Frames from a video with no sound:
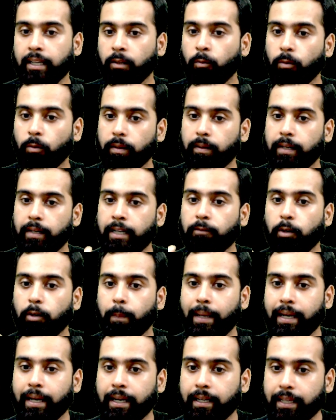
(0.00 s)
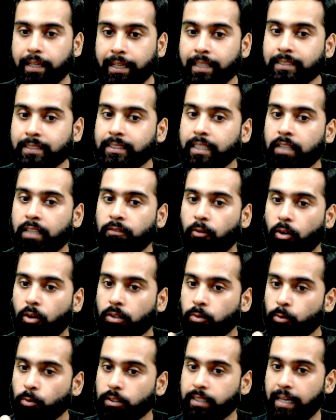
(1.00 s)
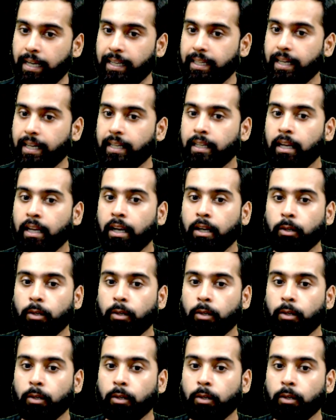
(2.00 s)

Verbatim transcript: it would make it easier for those candidates